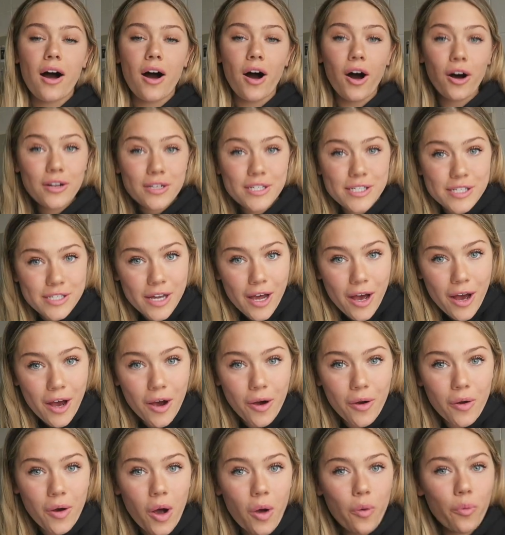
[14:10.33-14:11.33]

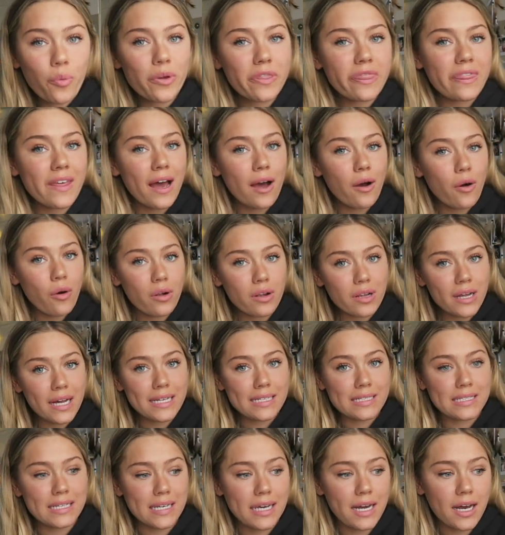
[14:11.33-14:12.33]
Also, with that whole
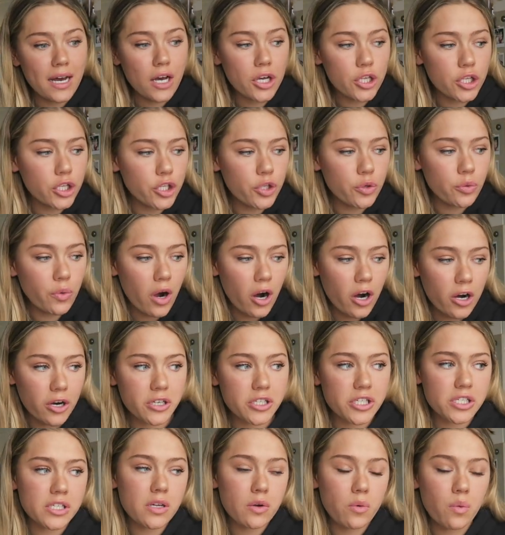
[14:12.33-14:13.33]
idea, you
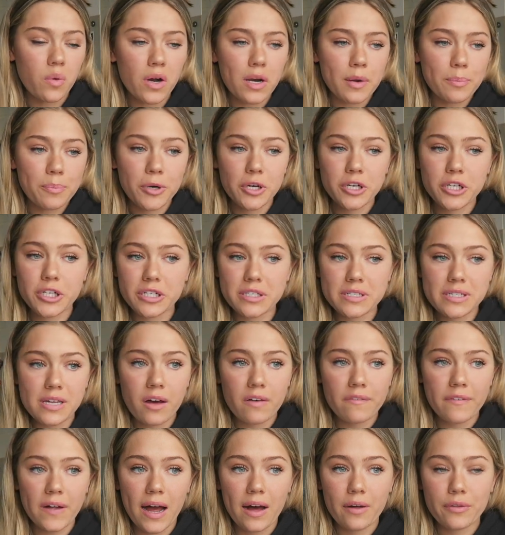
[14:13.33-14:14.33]
are just going to want to put
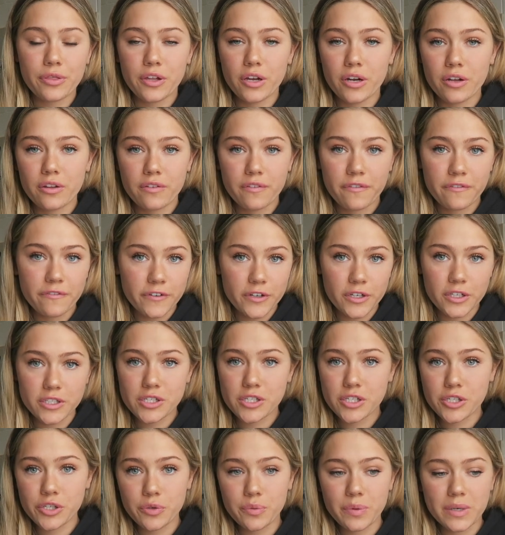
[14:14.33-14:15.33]
yourself out there the
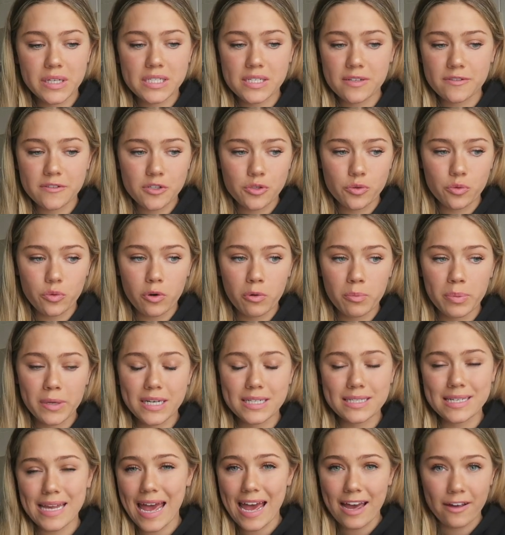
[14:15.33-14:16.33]
first 2 weeks of school,
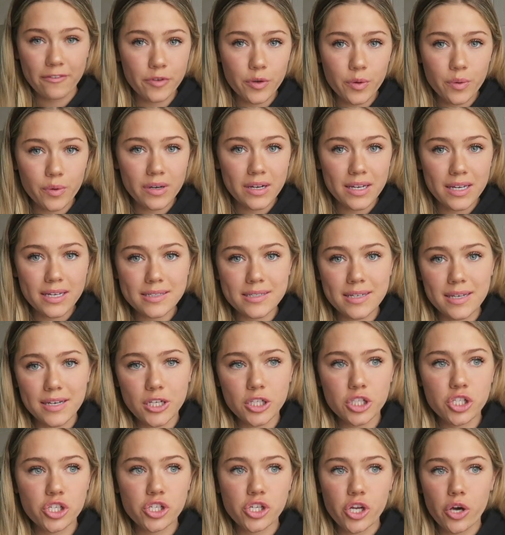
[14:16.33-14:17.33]
because everyone is, and
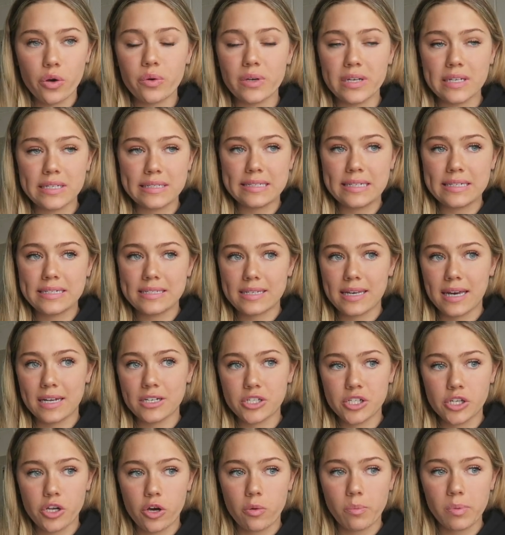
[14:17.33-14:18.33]
it's so easy to
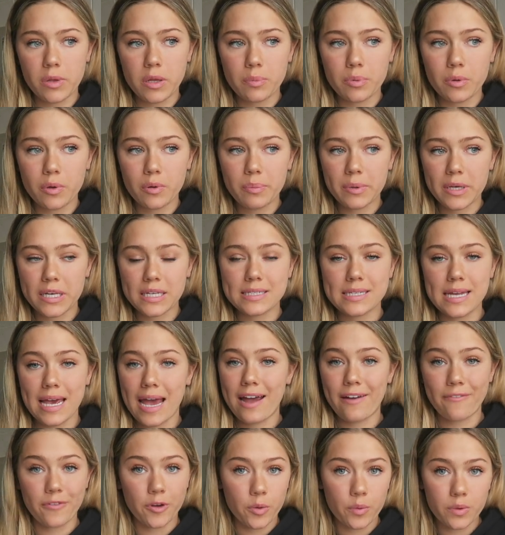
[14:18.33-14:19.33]
get to know people because
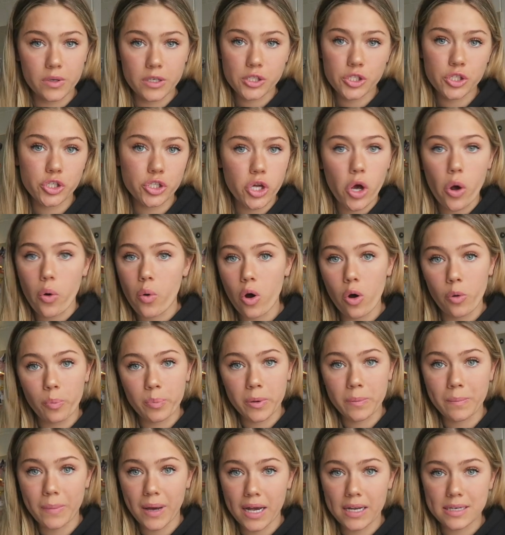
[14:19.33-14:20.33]
everyone is so
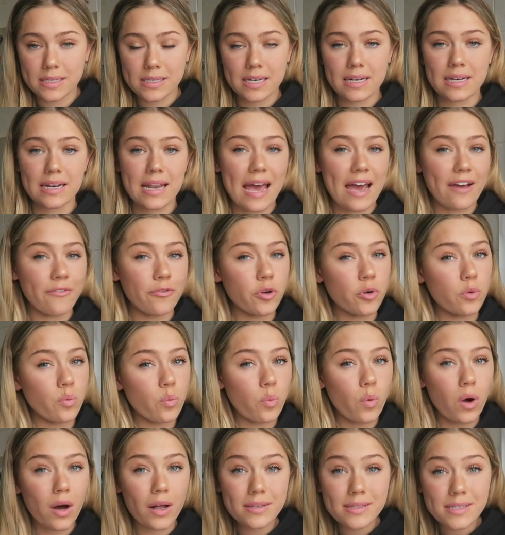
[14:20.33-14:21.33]
open-minded and
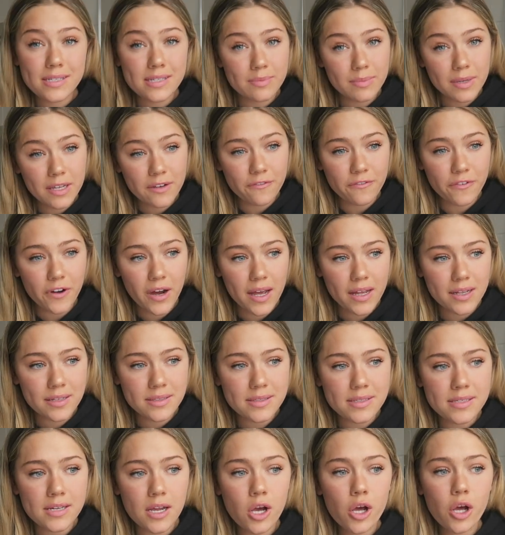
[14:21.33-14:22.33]
everyone wants to meet
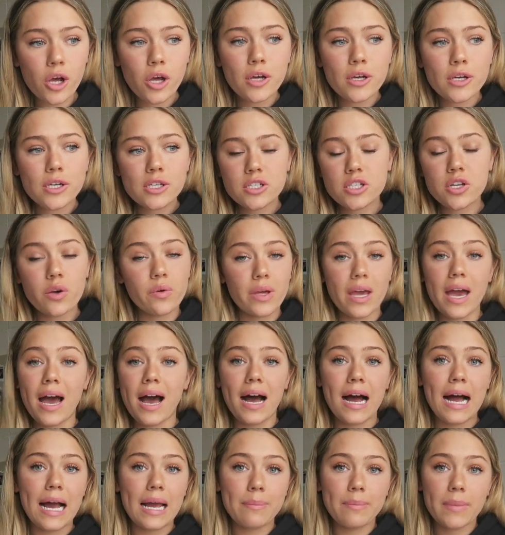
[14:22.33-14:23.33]
friends. So
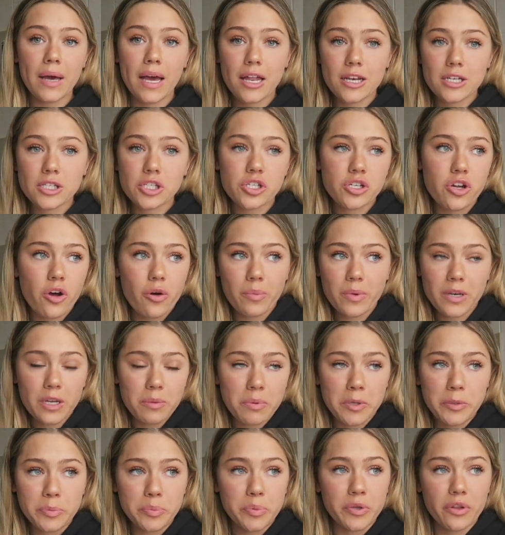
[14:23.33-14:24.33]
yeah, I met so many
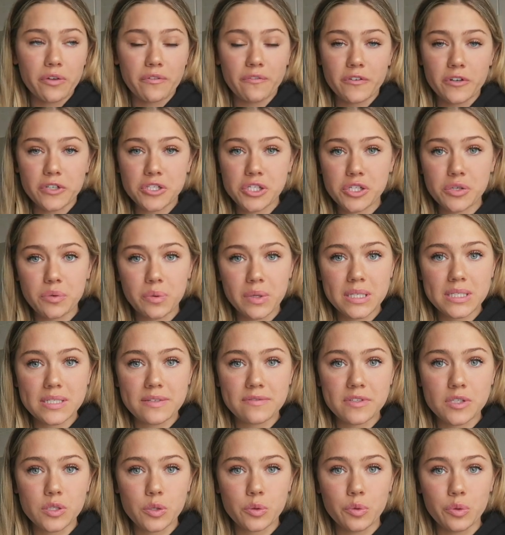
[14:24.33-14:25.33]
people the first 2 weeks
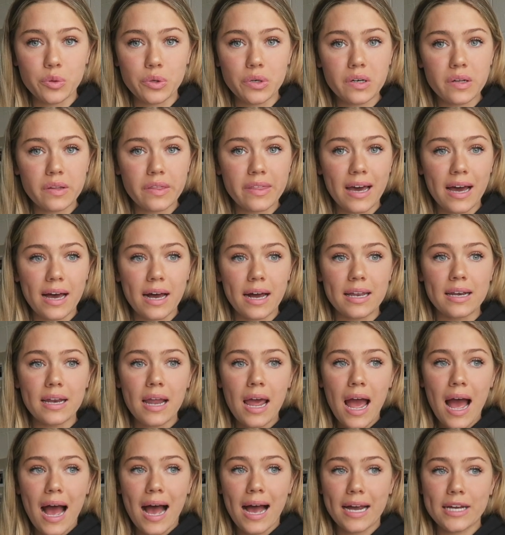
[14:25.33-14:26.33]
of school that
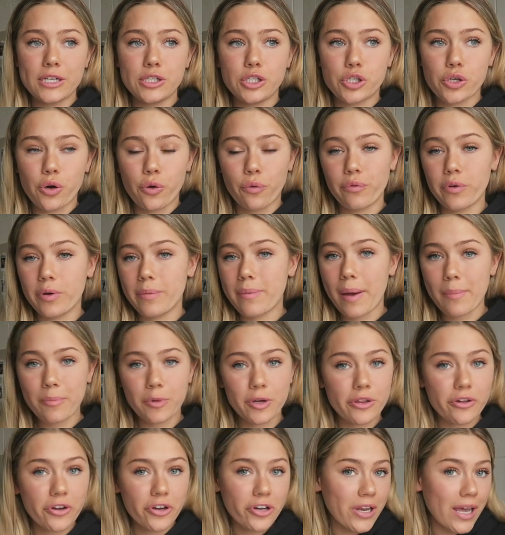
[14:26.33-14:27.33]
I don't
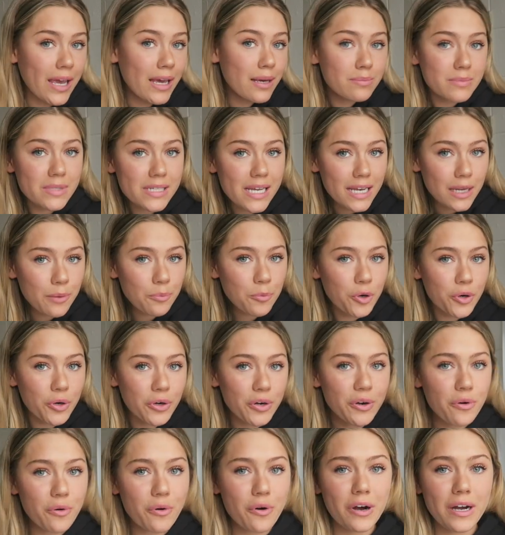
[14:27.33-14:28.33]
remember their names
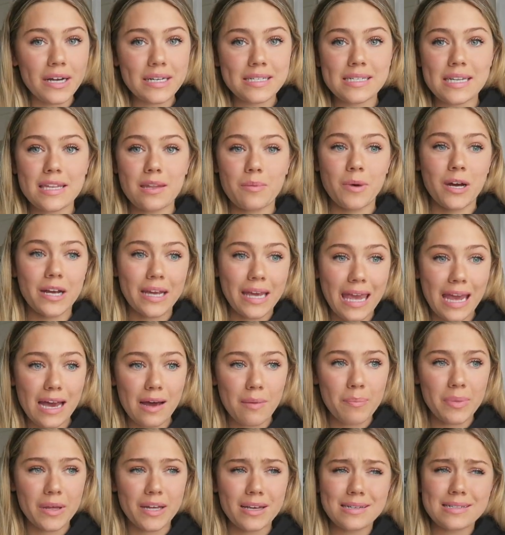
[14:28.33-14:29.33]
anymore, or I see them on
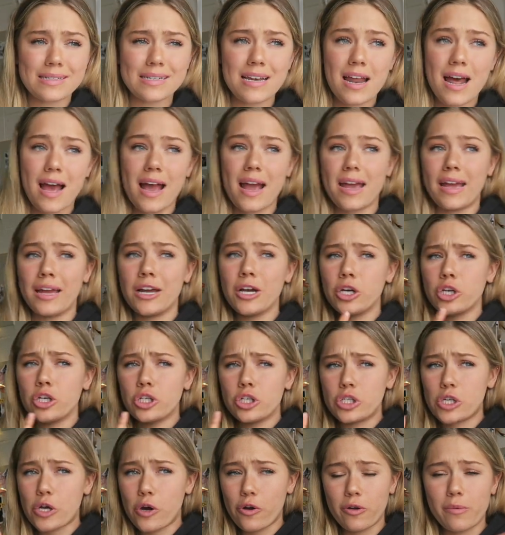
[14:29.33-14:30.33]
campus and I
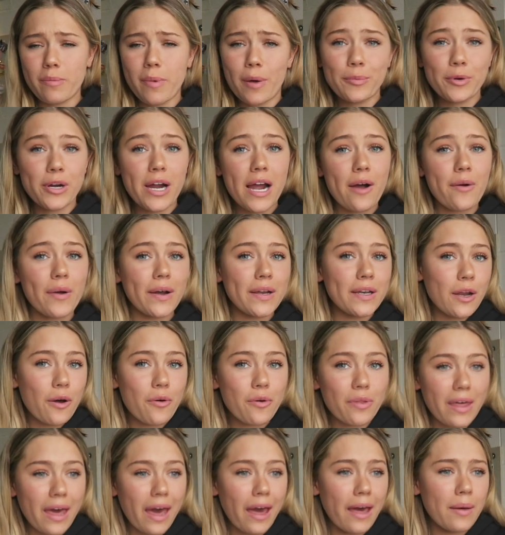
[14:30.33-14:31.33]
don't remember how I
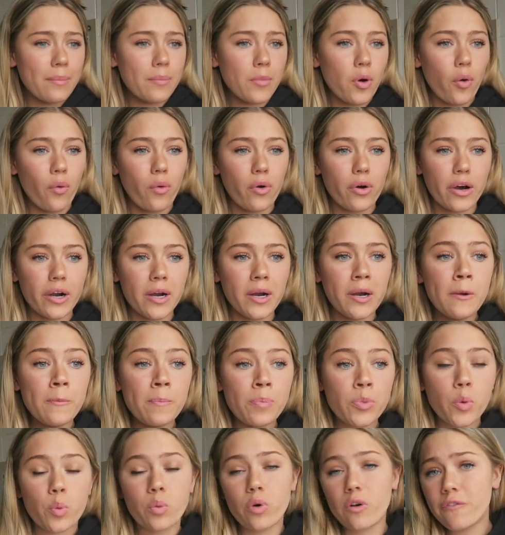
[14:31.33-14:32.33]
know them, or
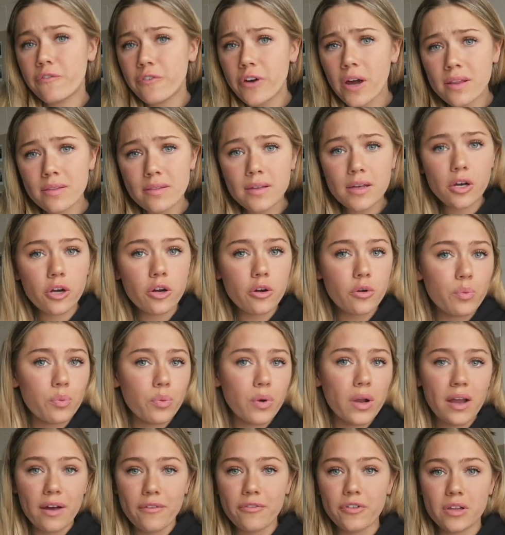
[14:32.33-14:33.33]
we're friendly, or
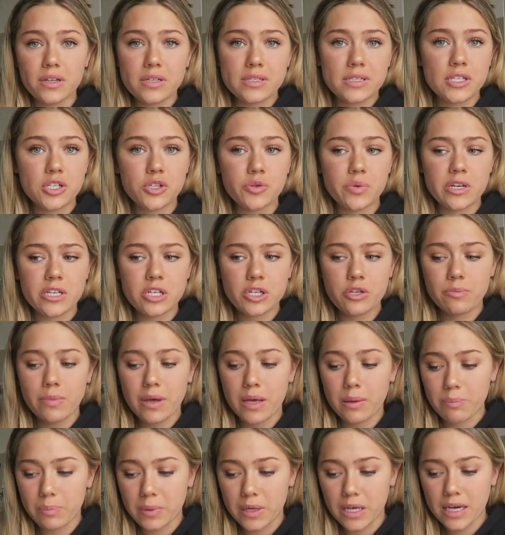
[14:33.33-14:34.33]
whatever the situation
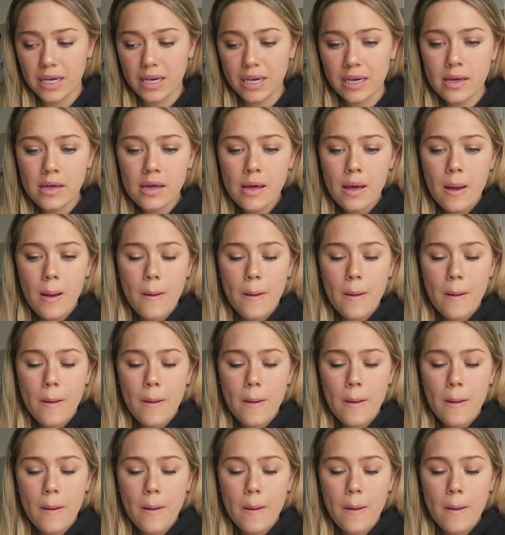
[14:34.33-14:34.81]
may be.